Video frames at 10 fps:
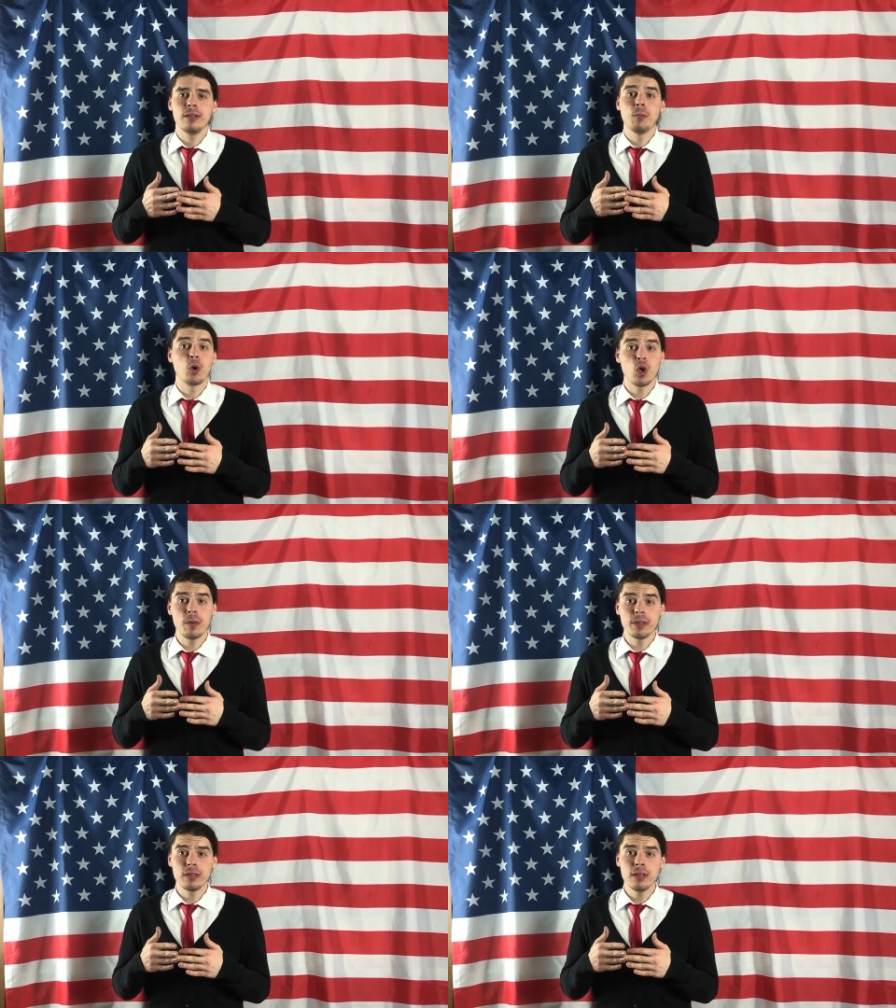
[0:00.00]

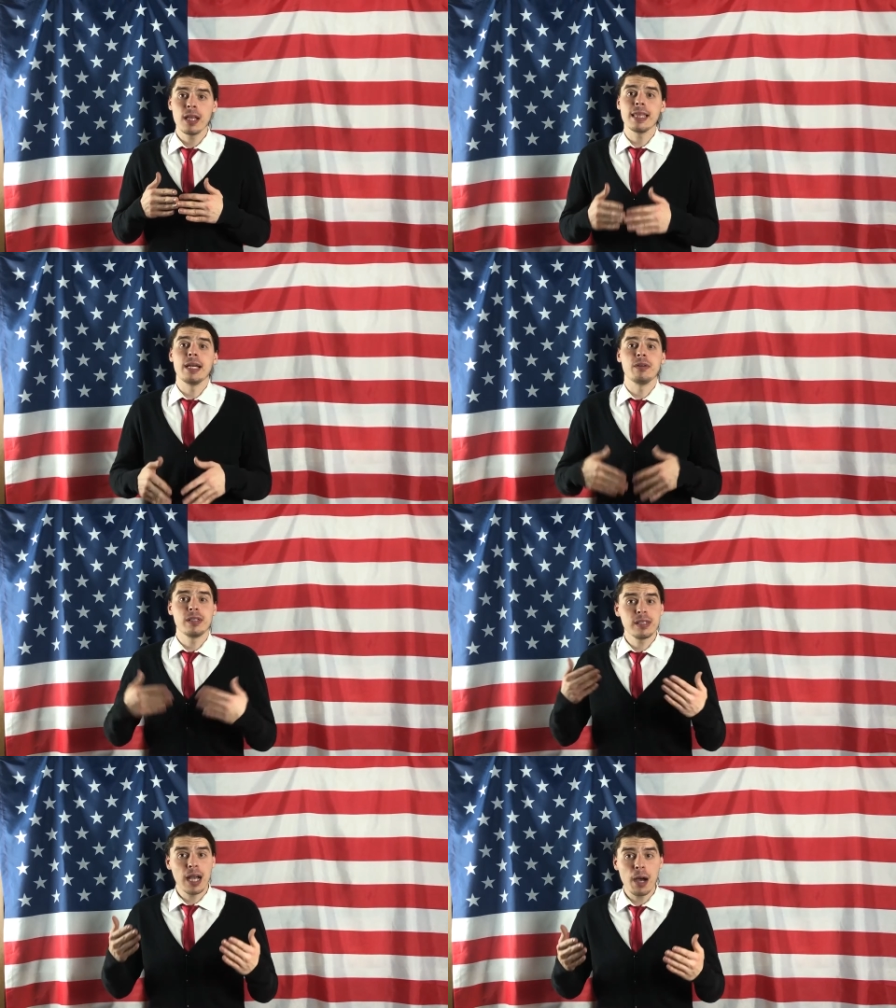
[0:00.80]
Moreover, there
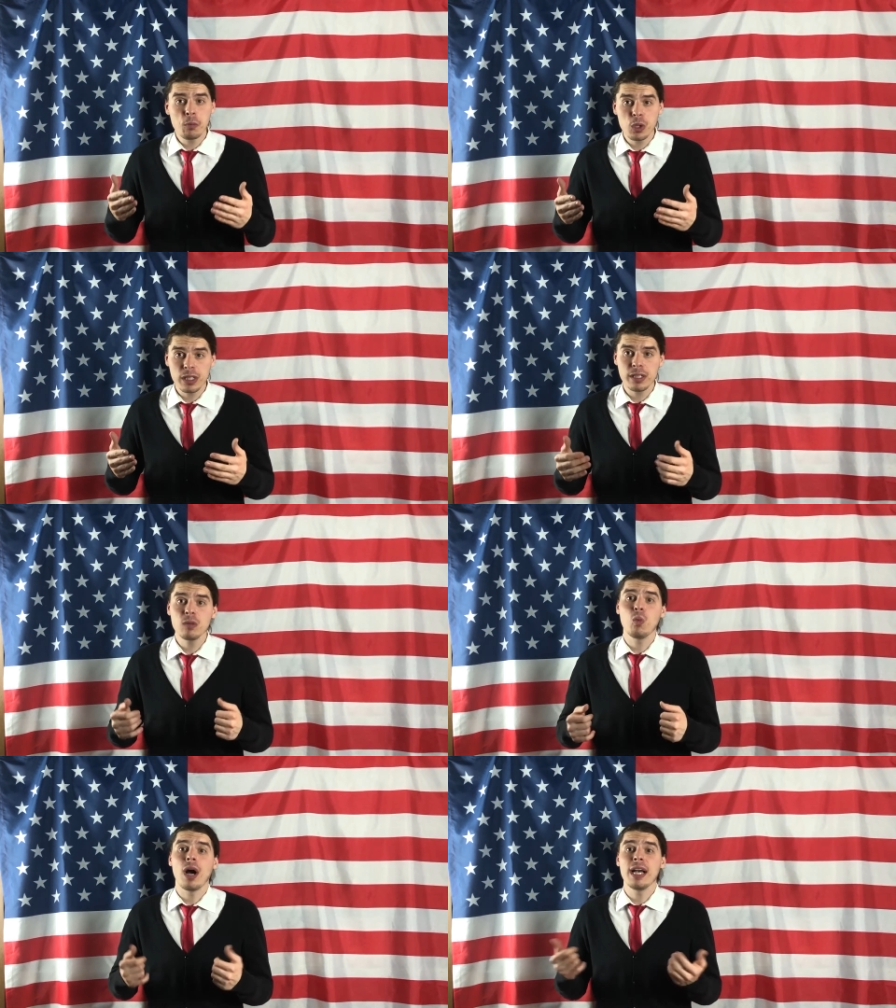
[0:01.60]
is some
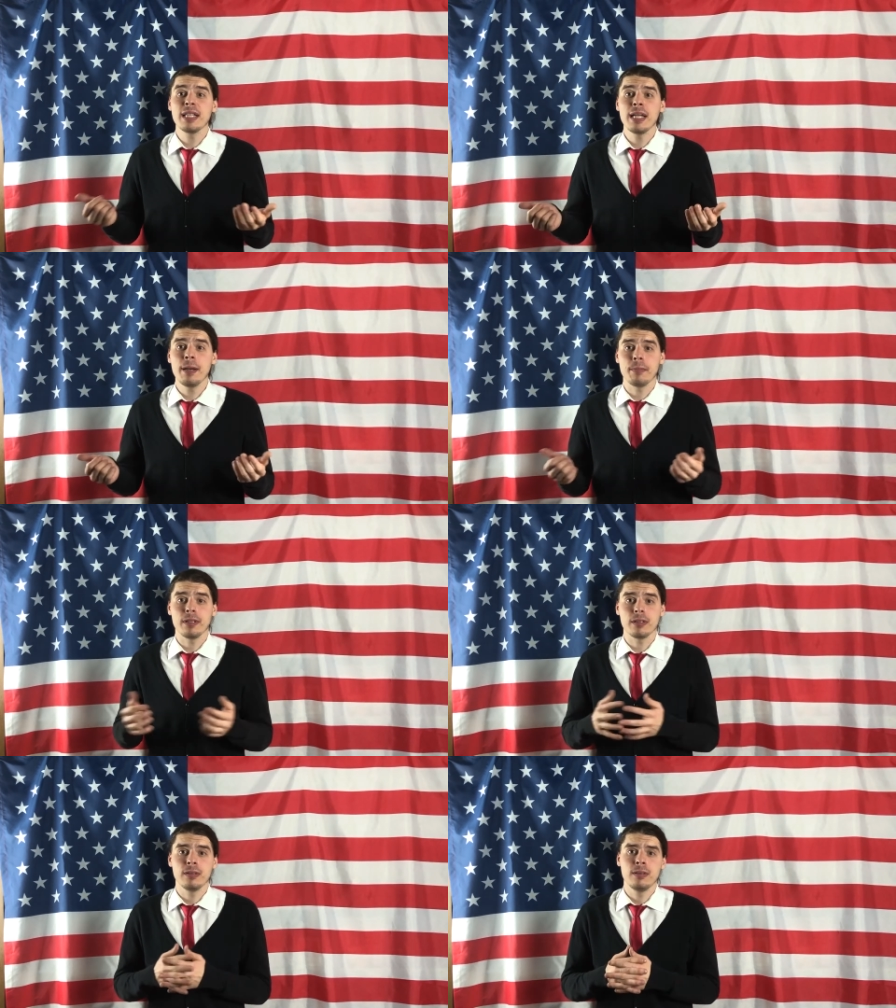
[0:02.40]
reason why it
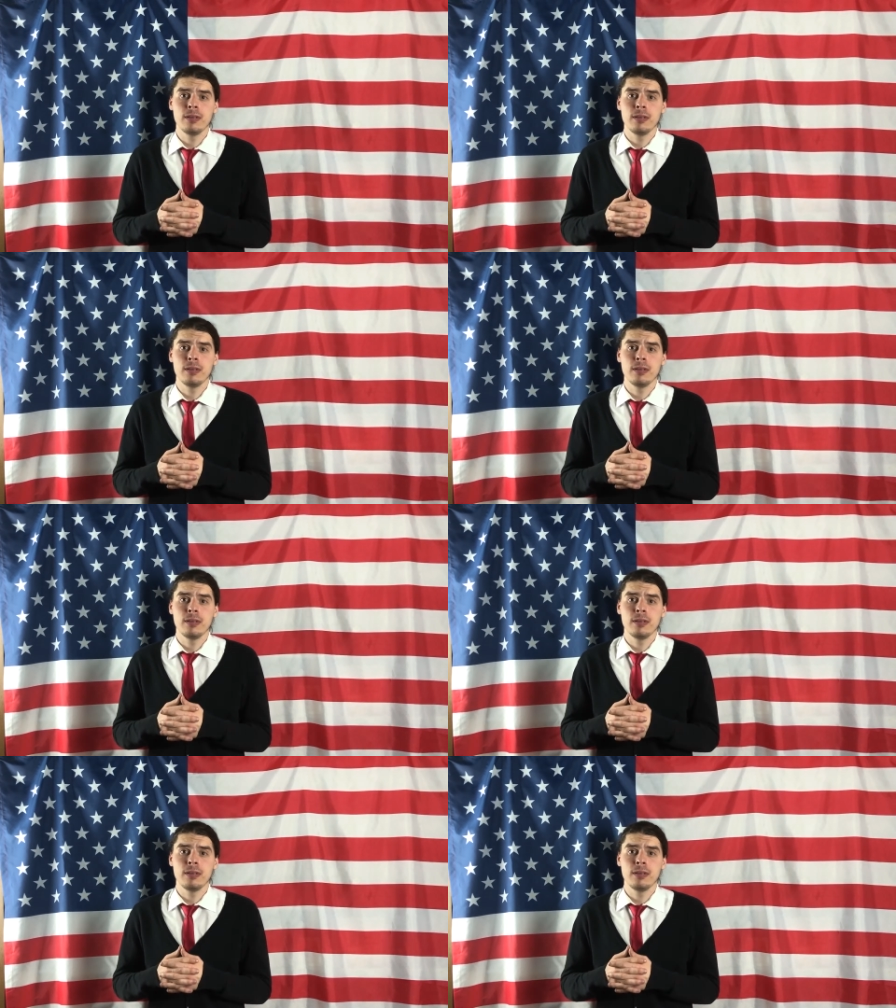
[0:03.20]
happened.